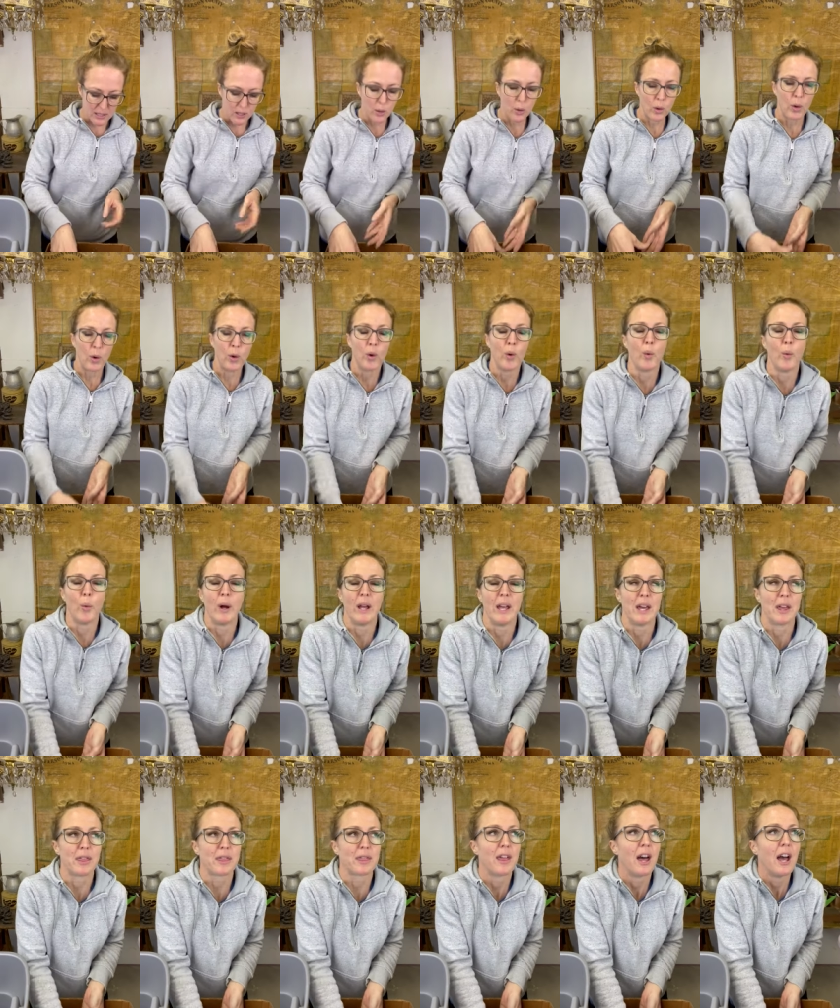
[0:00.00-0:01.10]

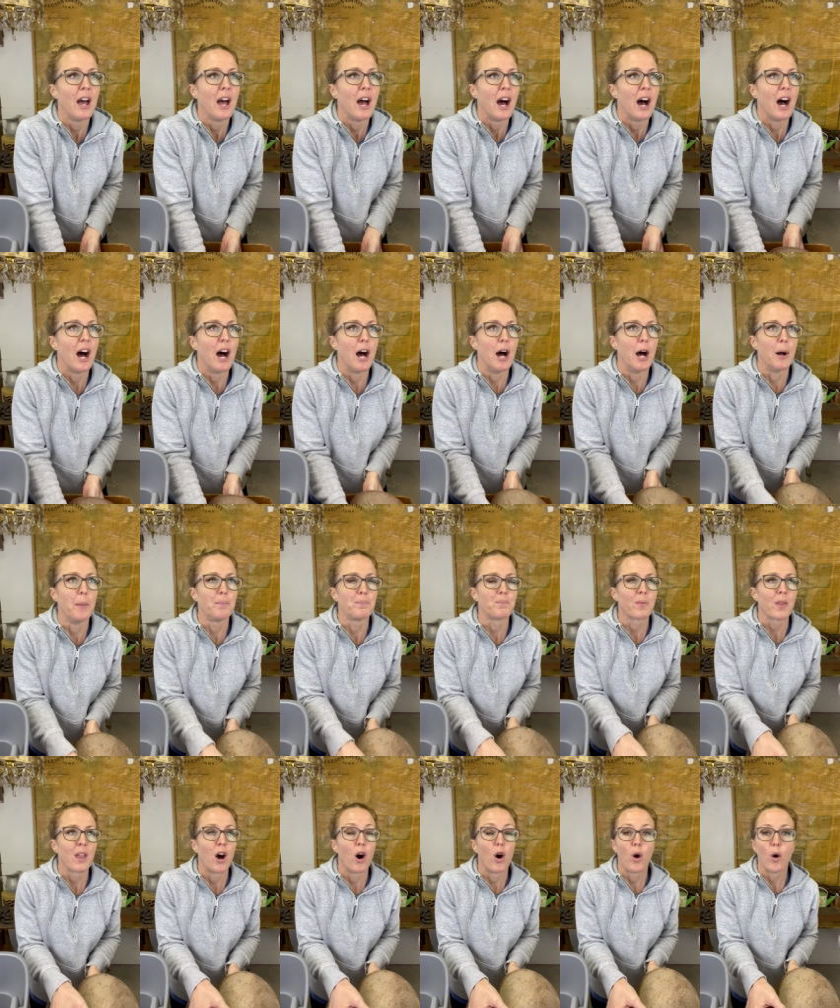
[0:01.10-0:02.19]
with um,
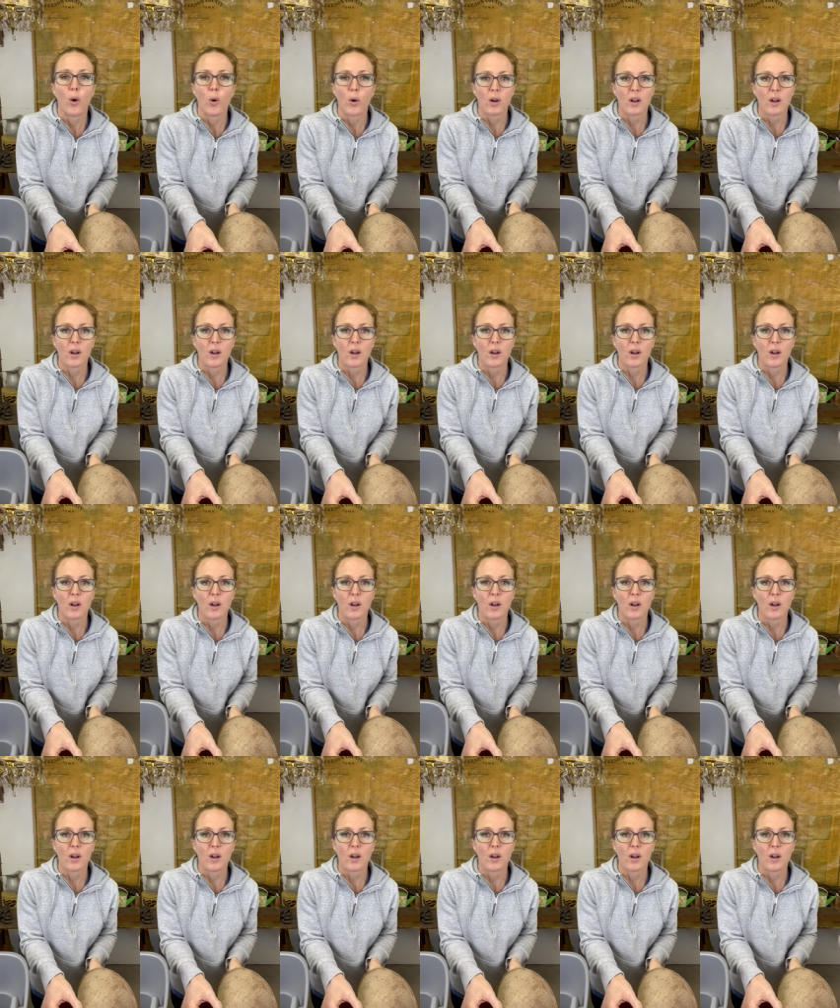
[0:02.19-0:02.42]
a whole